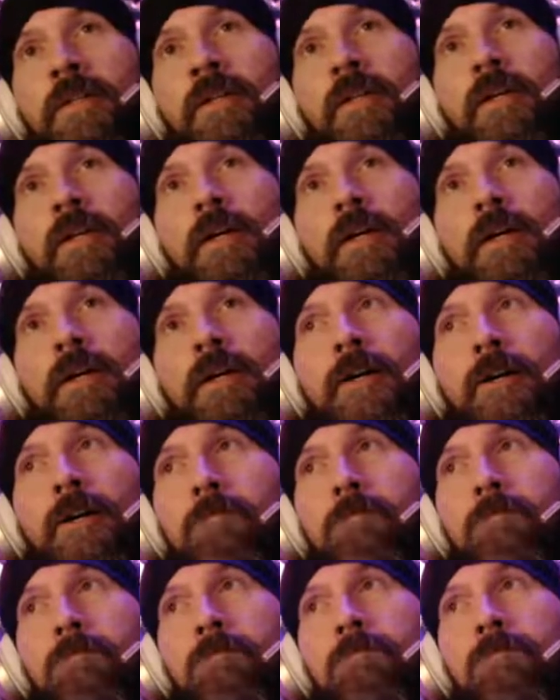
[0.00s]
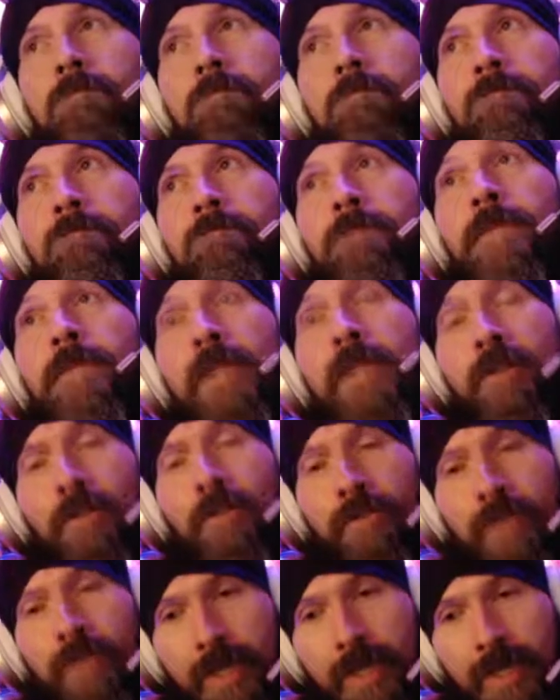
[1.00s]
did
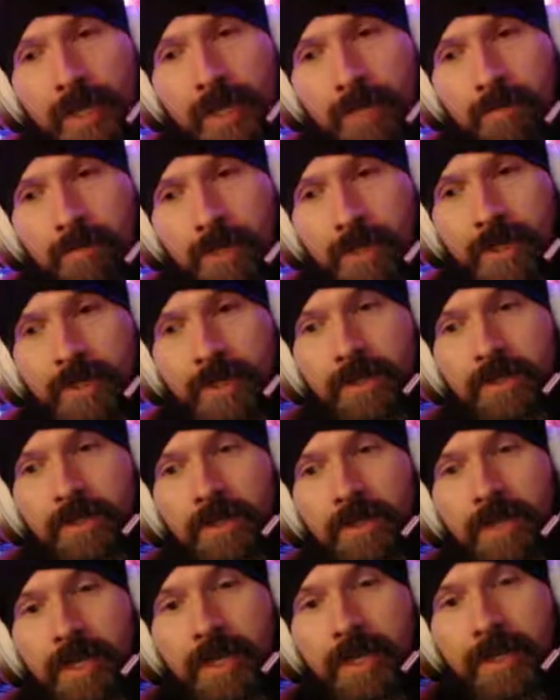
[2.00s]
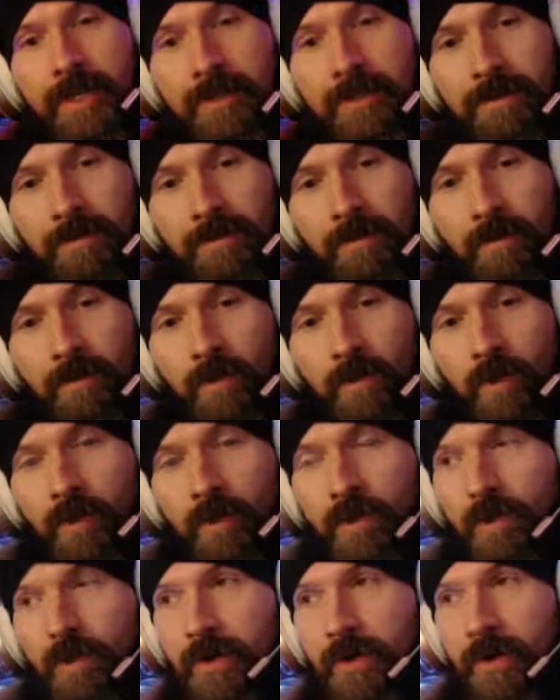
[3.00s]
okay, because they
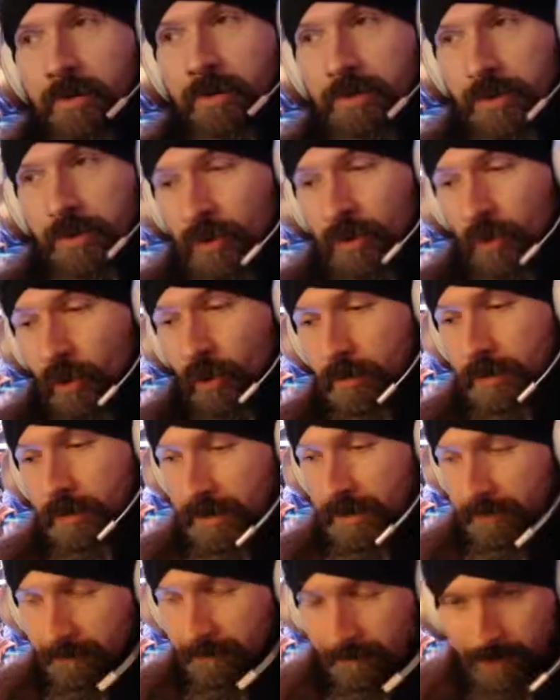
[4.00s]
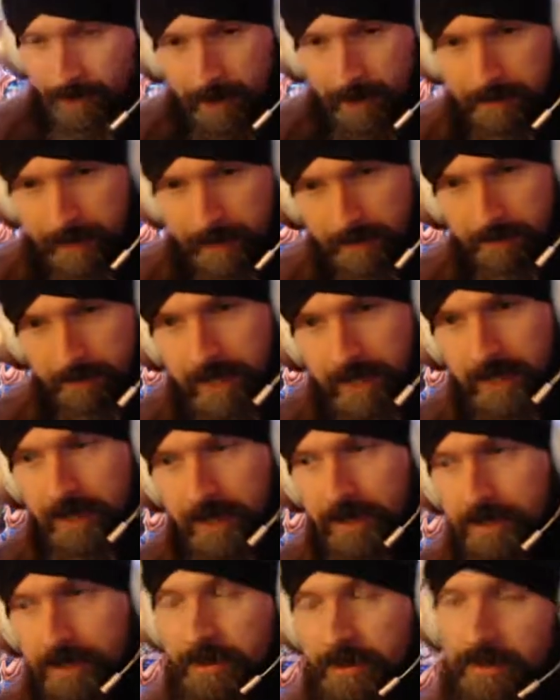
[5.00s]
were absorbing from the
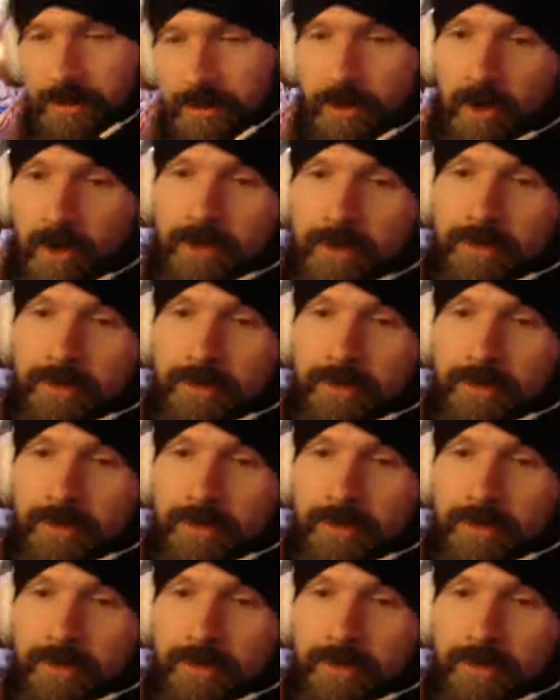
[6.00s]
meat all the